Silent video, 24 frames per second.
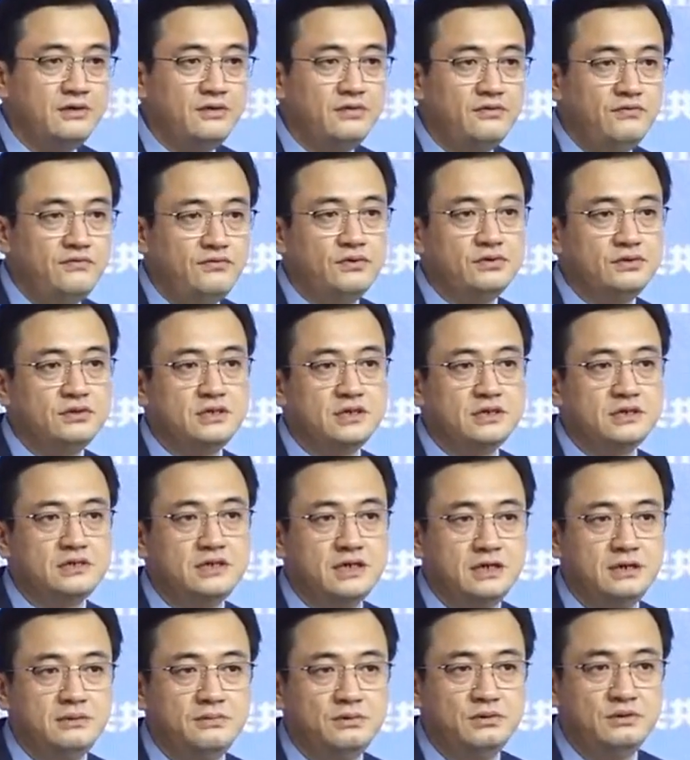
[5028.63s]
for
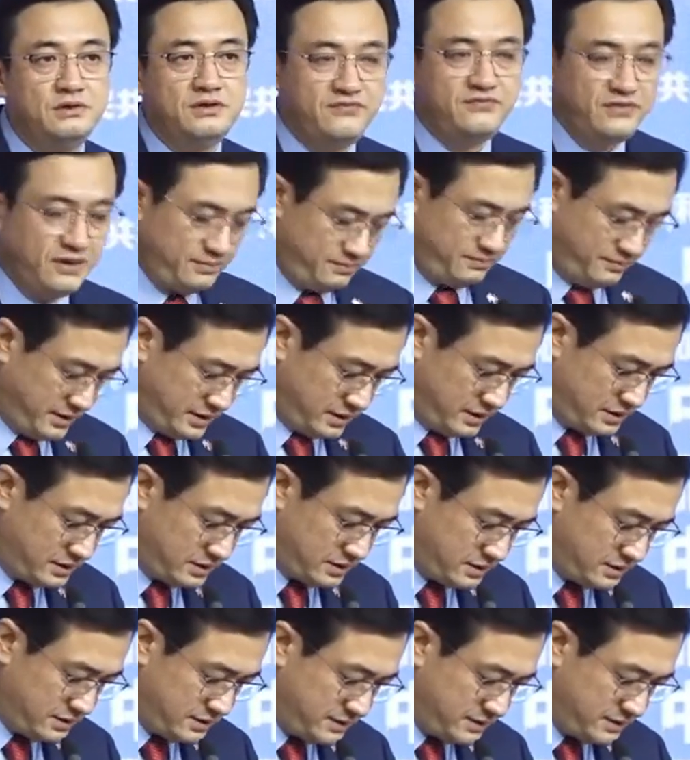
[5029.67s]
Sustainable Development,